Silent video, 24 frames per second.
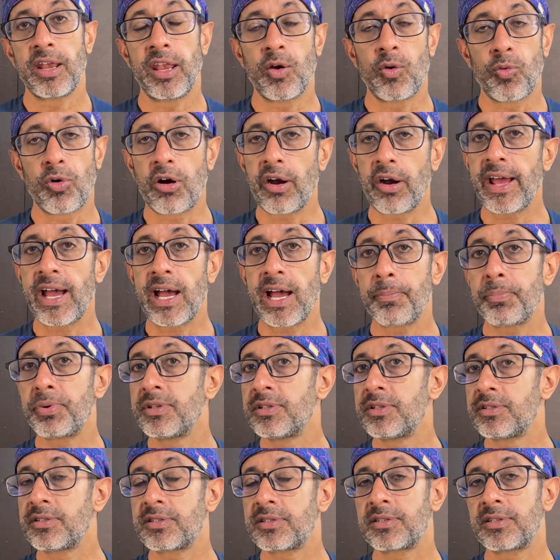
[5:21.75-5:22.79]
Now what
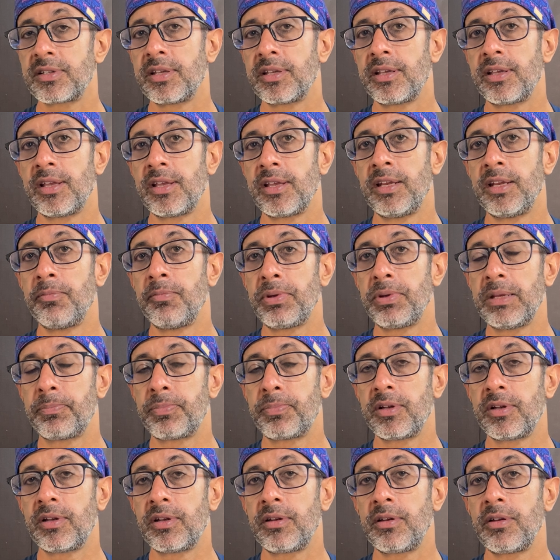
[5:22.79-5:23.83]
happens in
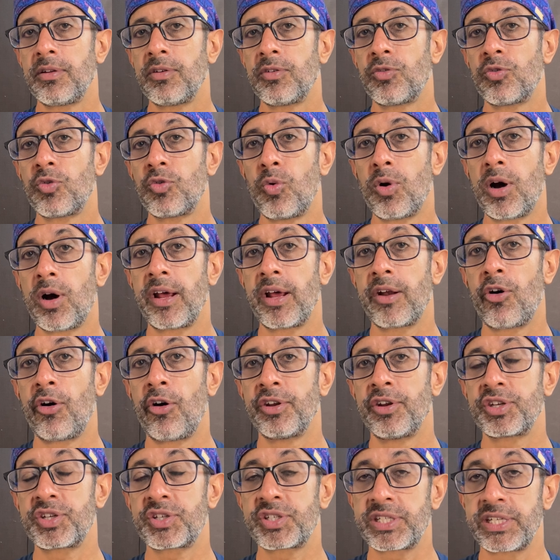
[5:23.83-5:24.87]
people who are
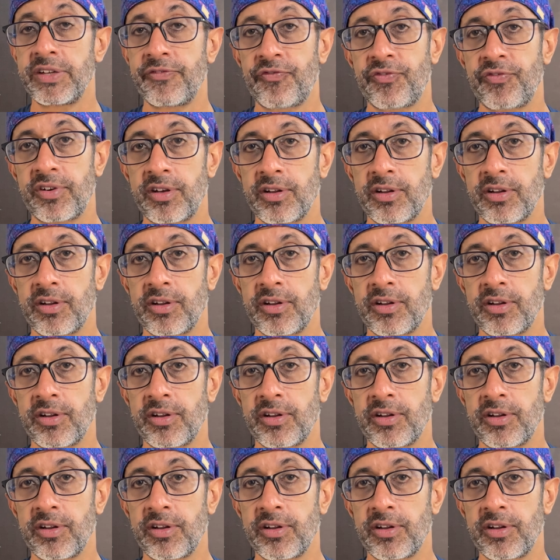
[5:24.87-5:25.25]
on a shift